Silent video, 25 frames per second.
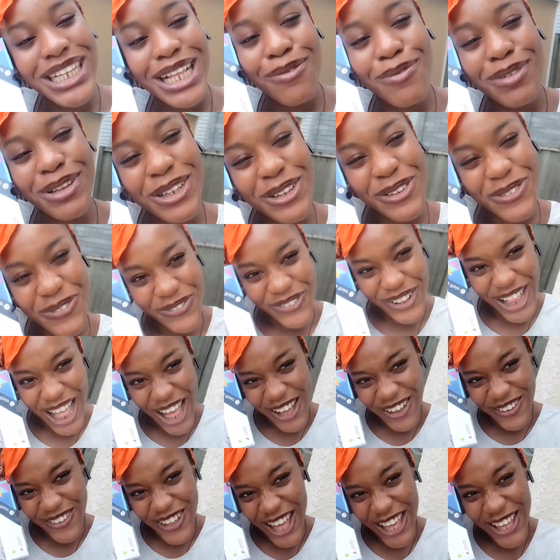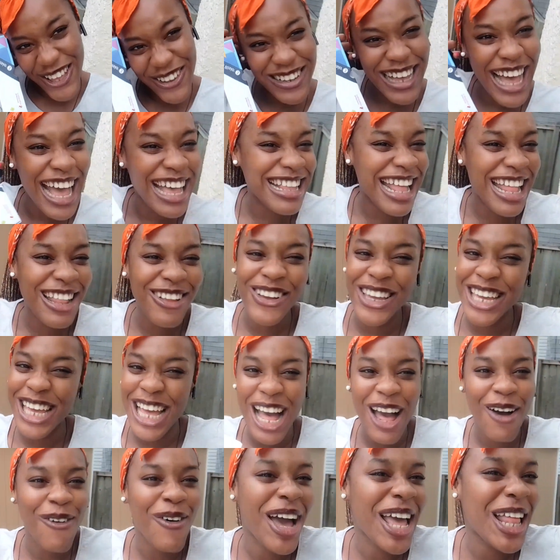I'm the brag you guys. I don't
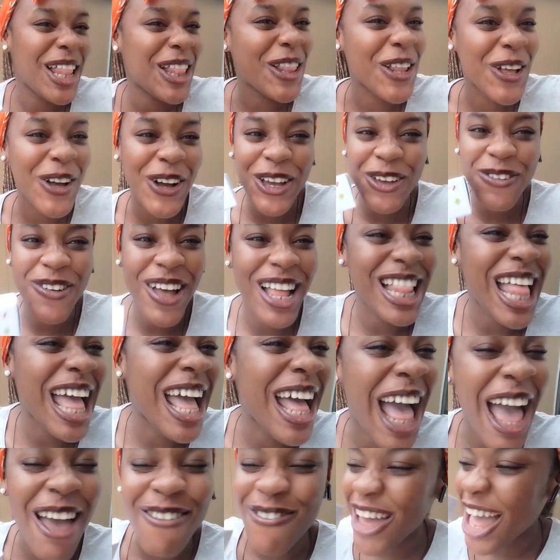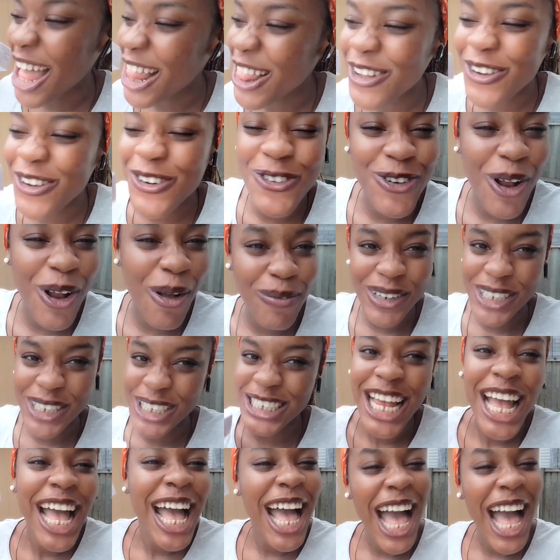care how I look. If I like, if I look rubbish,